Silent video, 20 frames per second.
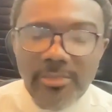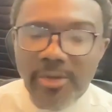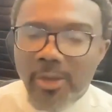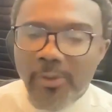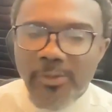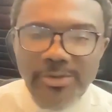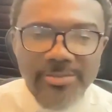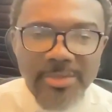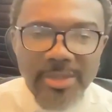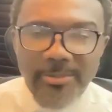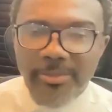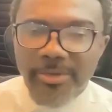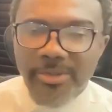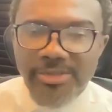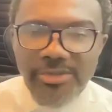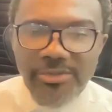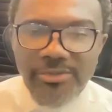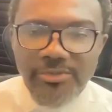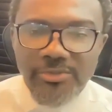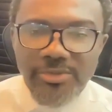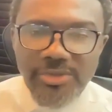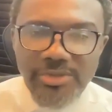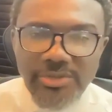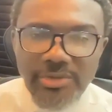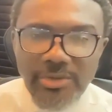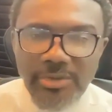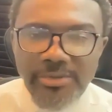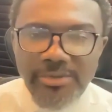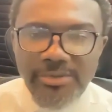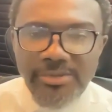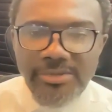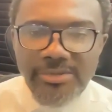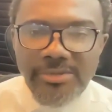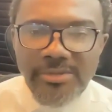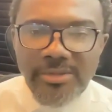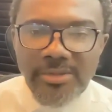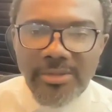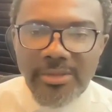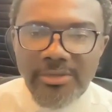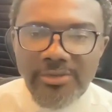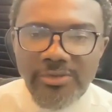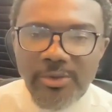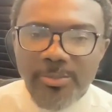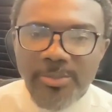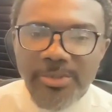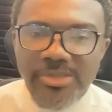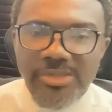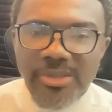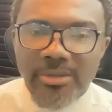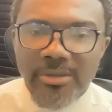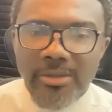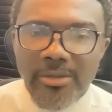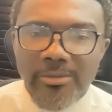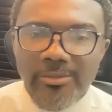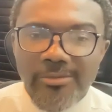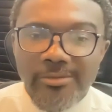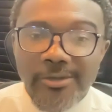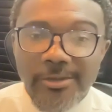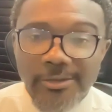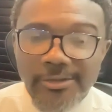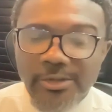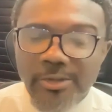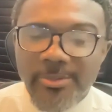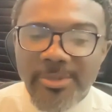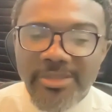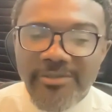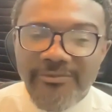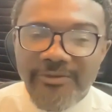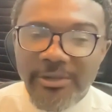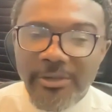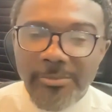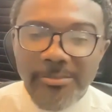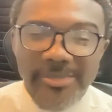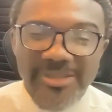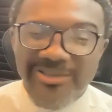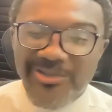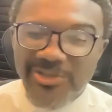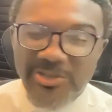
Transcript: Always my pleasure to discuss topics around customer development.